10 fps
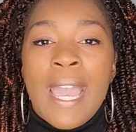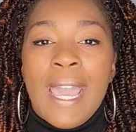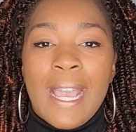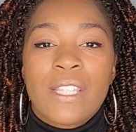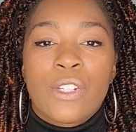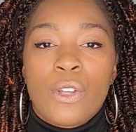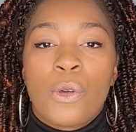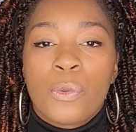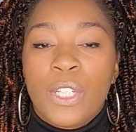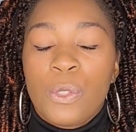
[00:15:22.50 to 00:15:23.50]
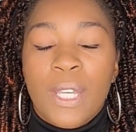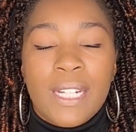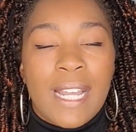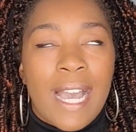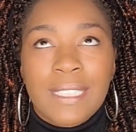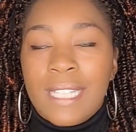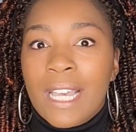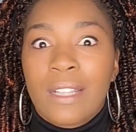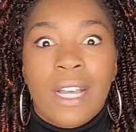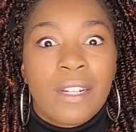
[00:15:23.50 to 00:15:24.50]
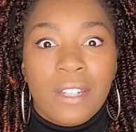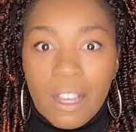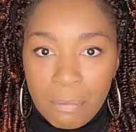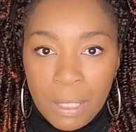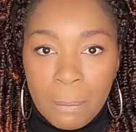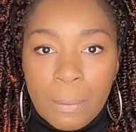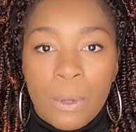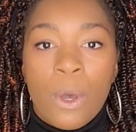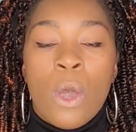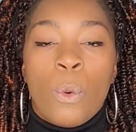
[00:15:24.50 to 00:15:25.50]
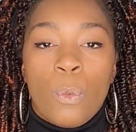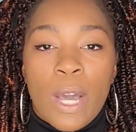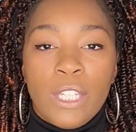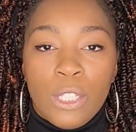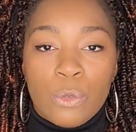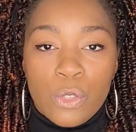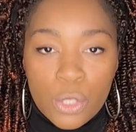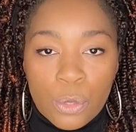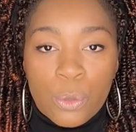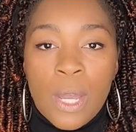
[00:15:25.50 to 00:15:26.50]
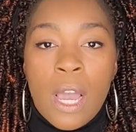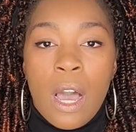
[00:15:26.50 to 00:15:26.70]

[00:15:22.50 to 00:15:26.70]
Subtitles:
As a notary, you cannot tell enough people what you do.